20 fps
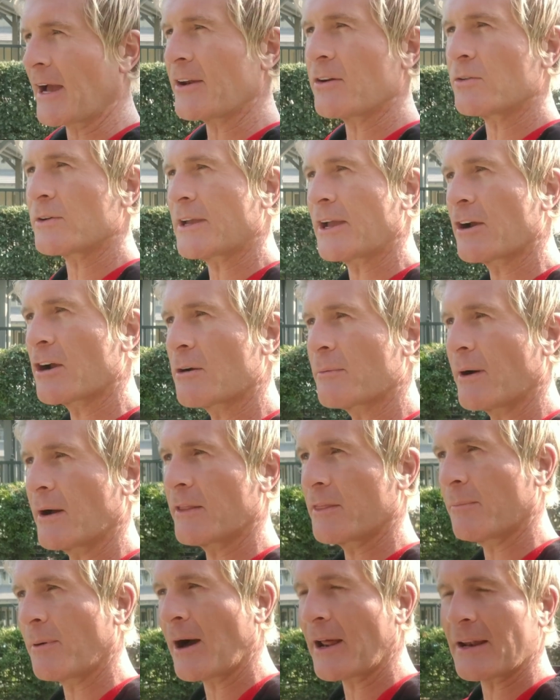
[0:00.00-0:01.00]
I don't care
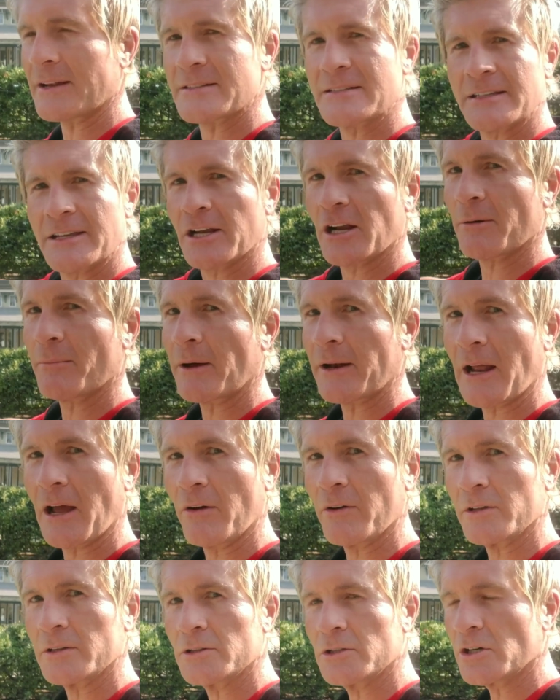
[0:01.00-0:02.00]
about, the body doesn't care about how it